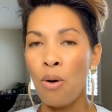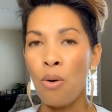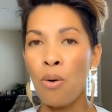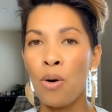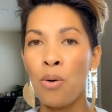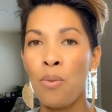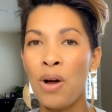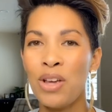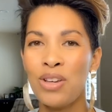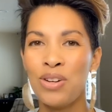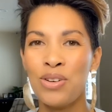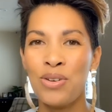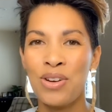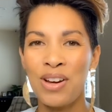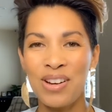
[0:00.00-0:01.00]
or what
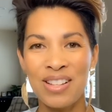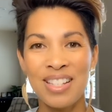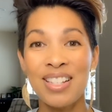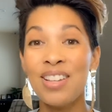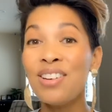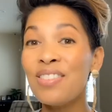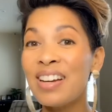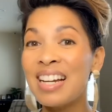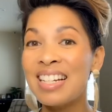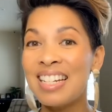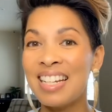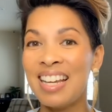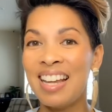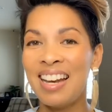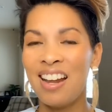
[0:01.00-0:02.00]
you're considering to
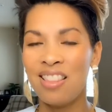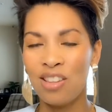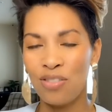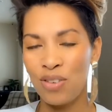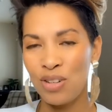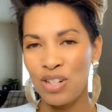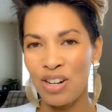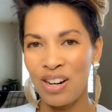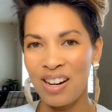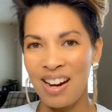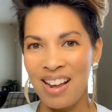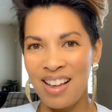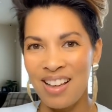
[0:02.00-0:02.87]
get in the future.